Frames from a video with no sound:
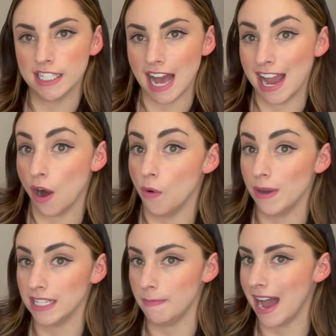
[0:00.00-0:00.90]
I
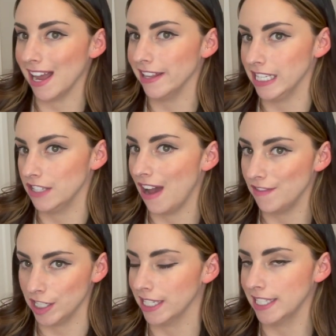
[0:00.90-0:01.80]
always pack at least 5
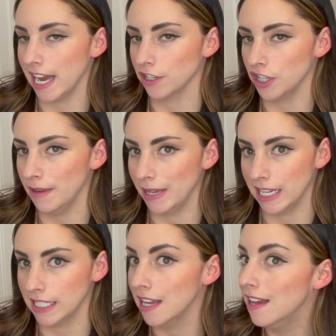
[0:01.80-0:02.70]
or 6 extra
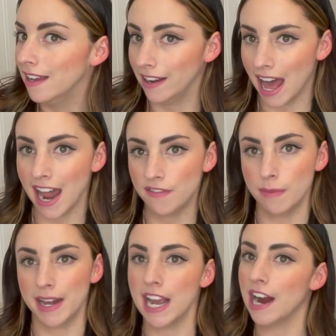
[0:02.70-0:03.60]
because not
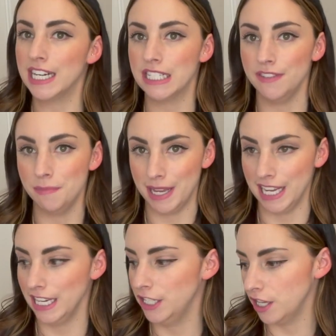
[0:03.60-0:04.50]
everybody
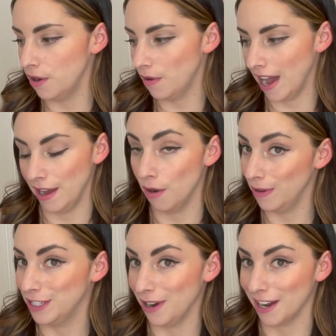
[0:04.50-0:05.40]
RSVP'd. So I
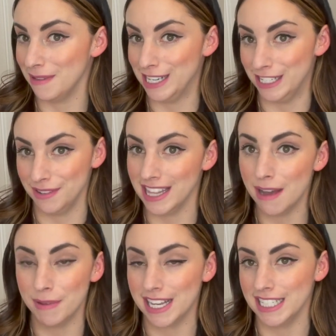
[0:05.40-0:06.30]
always recommend doing
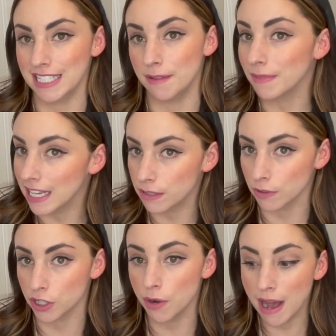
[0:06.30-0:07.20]
that because some kids will
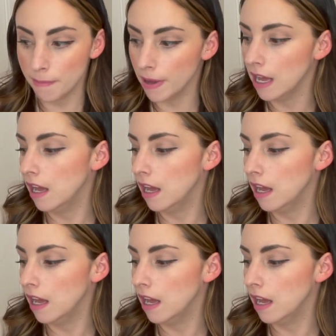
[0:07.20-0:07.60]
show up,